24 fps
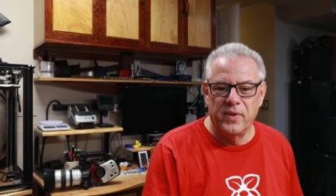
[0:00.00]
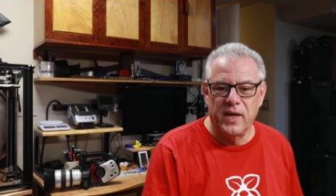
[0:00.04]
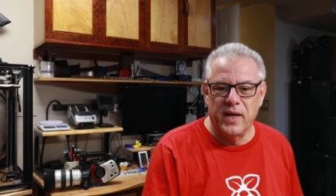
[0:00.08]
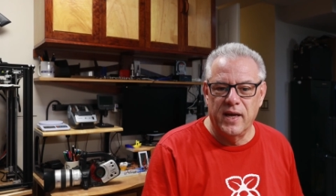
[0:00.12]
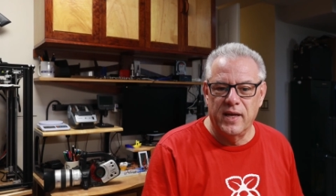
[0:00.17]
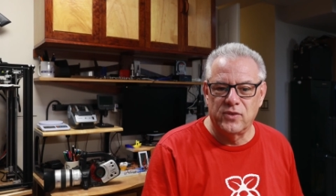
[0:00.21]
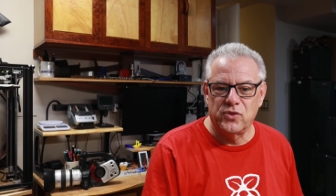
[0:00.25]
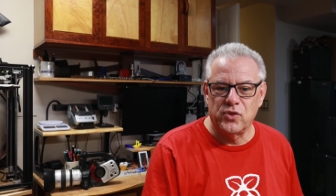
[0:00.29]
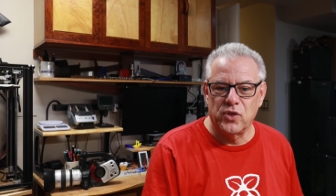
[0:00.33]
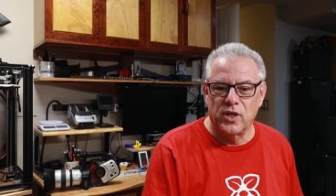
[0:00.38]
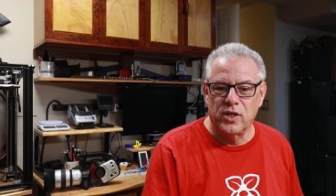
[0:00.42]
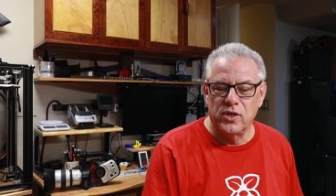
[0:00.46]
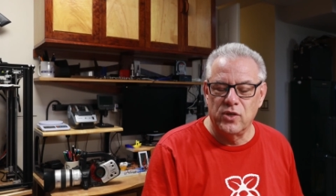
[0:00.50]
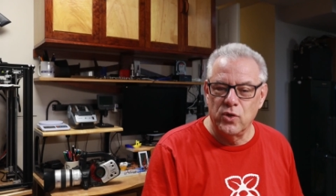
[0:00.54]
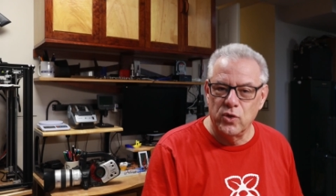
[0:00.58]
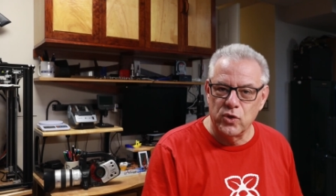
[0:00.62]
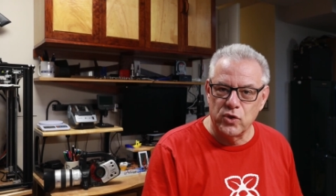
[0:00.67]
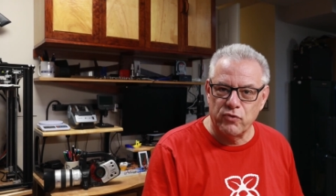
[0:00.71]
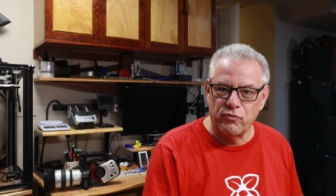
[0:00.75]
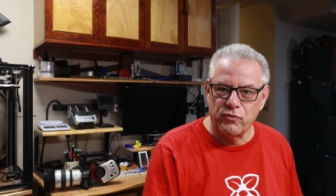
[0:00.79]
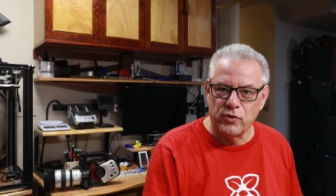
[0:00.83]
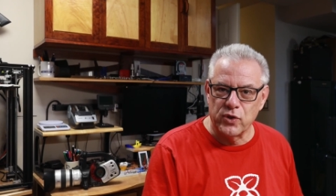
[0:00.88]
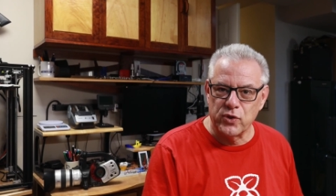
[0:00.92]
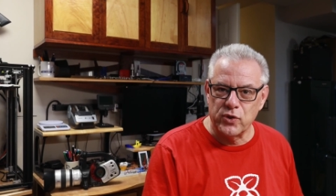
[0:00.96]
It's a
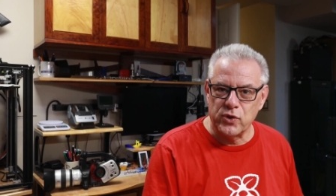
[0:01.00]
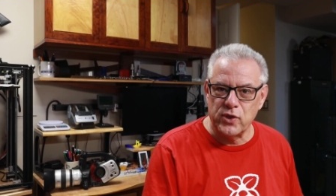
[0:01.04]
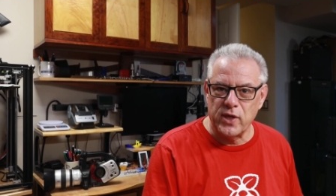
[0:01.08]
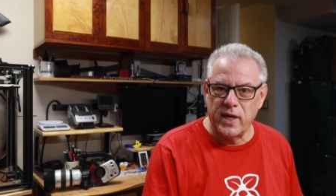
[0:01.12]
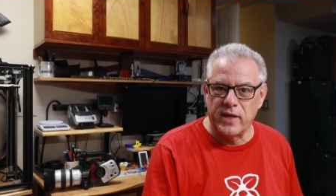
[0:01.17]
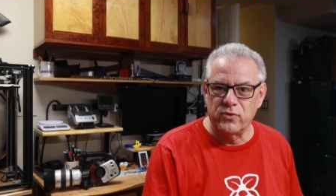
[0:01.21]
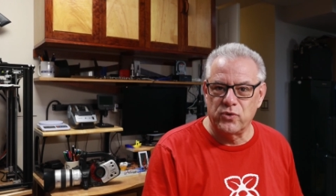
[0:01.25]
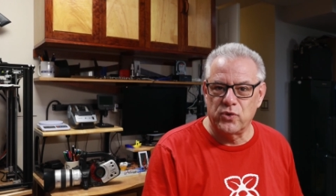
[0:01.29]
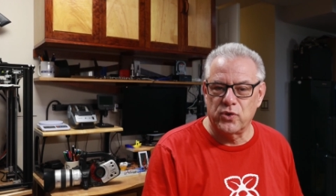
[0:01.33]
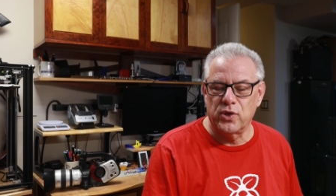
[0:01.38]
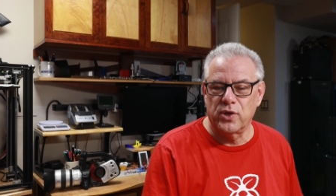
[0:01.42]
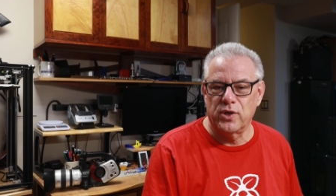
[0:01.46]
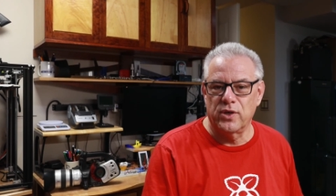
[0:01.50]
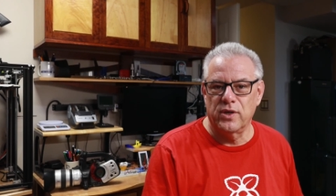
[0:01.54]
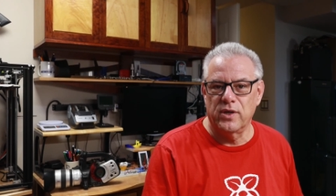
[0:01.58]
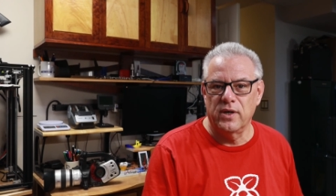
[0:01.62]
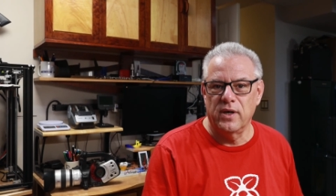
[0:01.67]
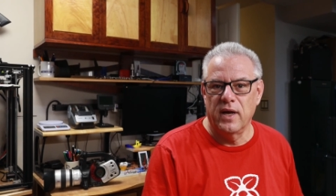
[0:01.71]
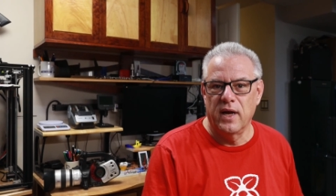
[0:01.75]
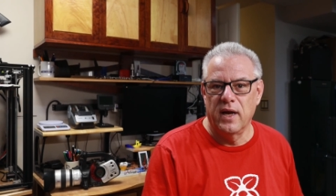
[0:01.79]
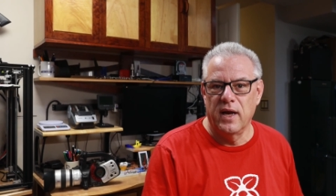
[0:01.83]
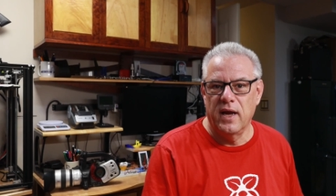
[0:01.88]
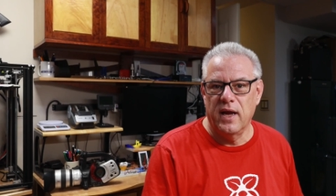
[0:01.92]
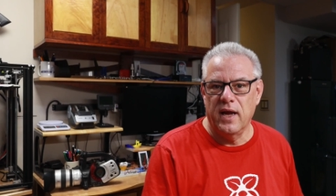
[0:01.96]
useful sensor,
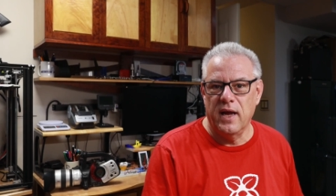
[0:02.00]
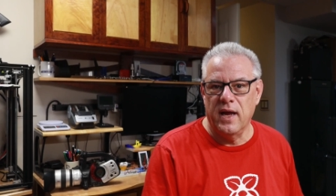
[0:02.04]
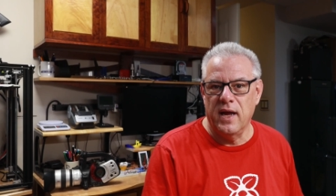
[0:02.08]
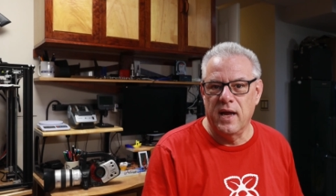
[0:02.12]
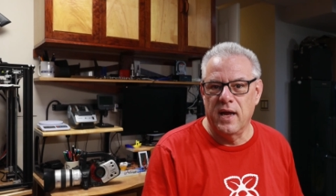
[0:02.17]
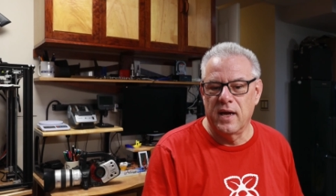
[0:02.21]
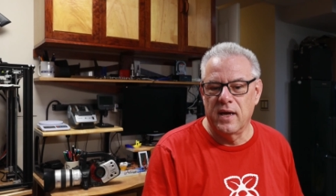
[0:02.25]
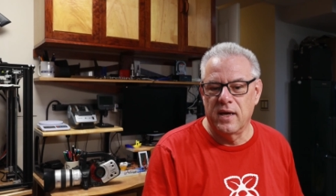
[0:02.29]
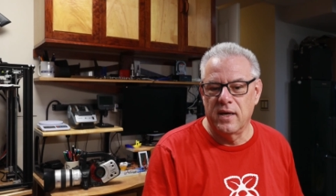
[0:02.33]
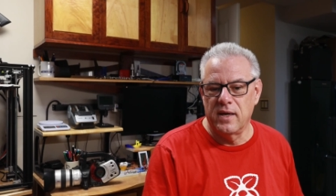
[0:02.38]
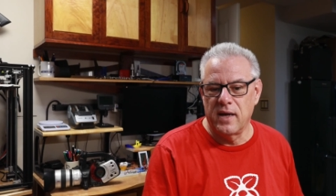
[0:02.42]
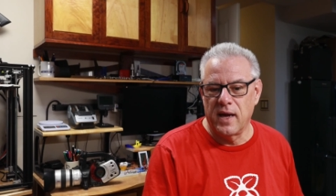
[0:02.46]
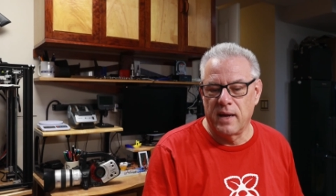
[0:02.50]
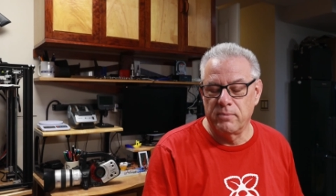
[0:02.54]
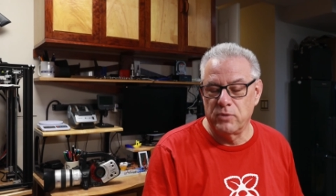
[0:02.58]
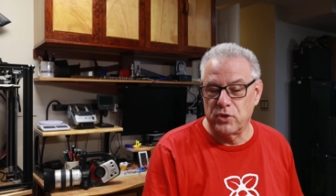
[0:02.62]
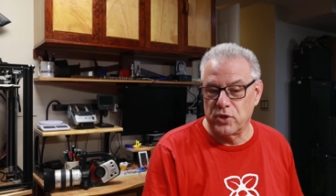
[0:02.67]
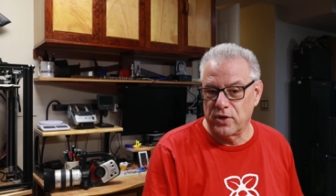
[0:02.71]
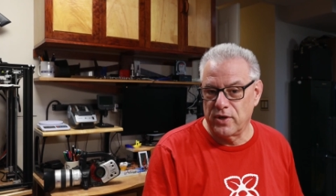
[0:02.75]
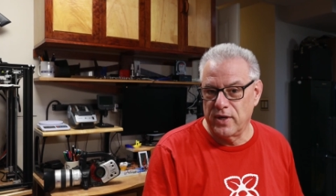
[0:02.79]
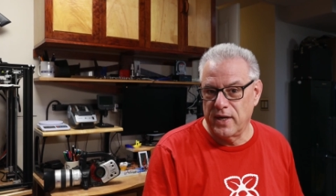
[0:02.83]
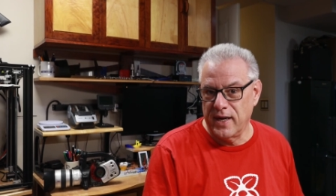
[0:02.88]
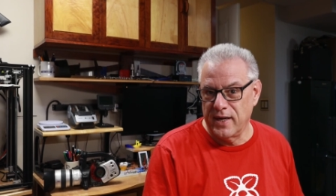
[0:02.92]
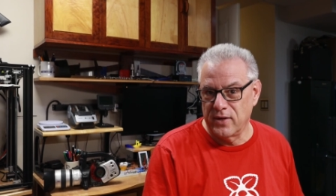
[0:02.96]
and I'm
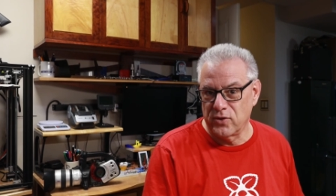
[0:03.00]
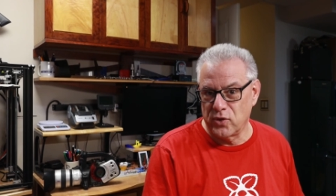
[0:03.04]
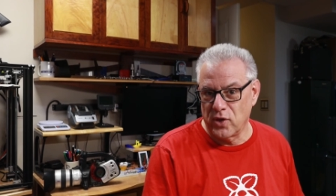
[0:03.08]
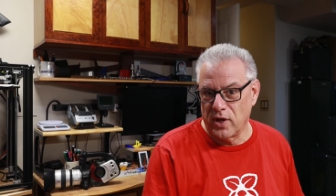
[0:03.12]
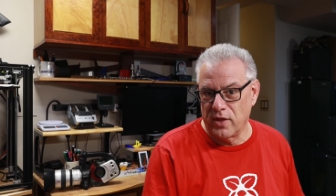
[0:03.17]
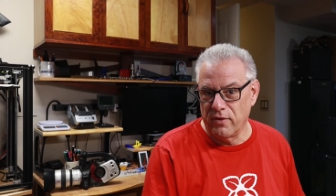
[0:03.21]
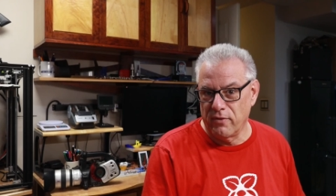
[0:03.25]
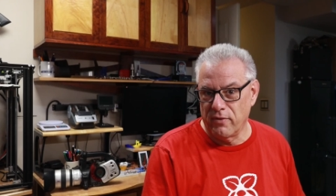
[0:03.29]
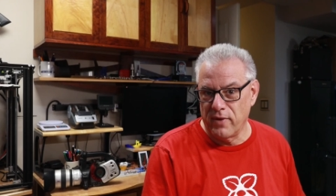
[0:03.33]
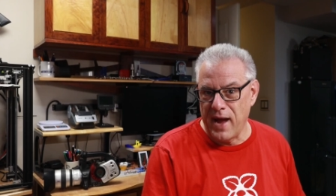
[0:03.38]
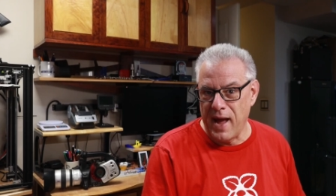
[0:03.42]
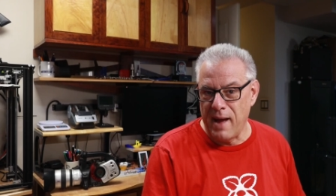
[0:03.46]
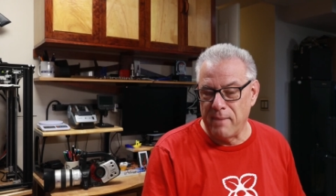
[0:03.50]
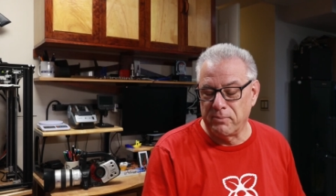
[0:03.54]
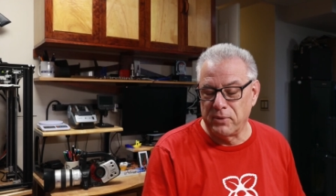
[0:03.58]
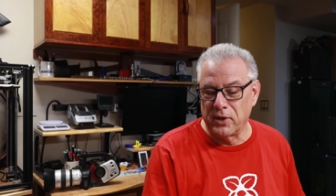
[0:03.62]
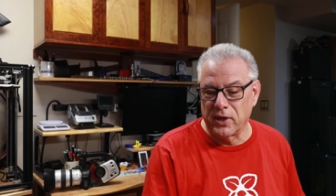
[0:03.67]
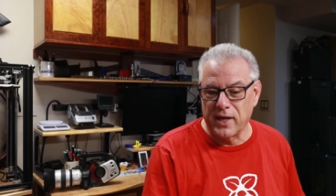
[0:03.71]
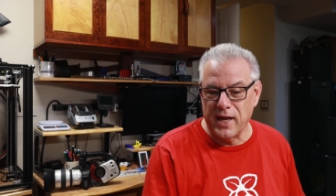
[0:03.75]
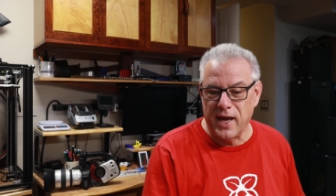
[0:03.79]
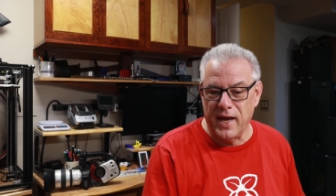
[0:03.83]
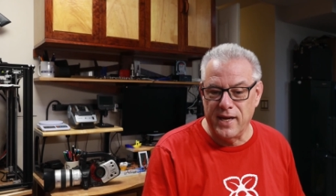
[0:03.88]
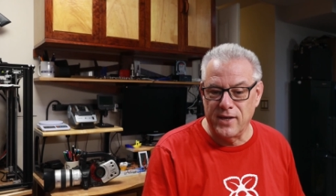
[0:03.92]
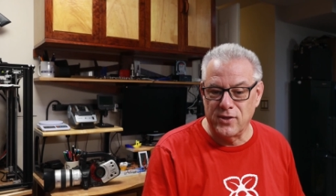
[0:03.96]
sure it has other
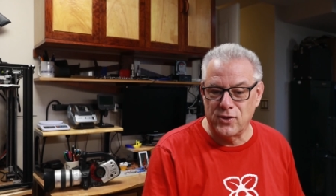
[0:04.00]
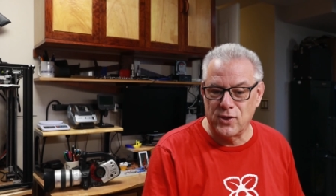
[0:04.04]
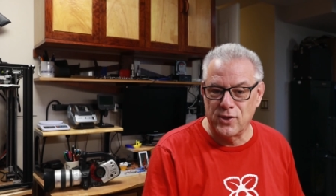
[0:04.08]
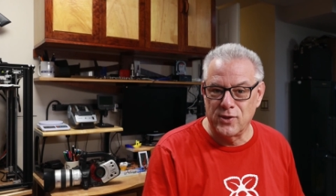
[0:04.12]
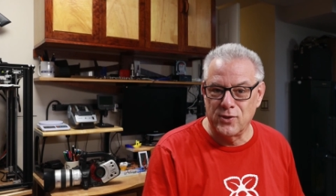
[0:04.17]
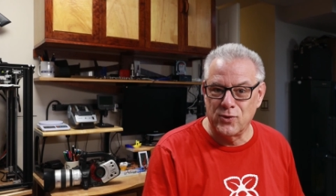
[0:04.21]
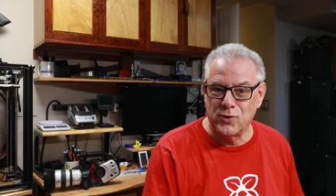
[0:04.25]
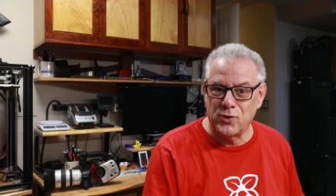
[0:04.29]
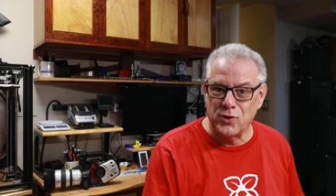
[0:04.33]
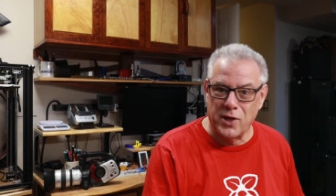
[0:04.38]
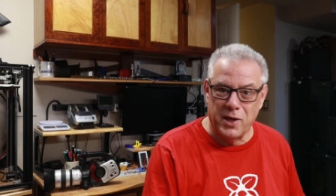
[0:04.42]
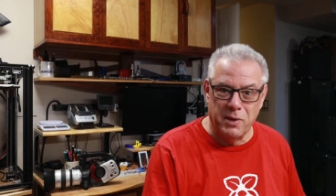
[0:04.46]
applications,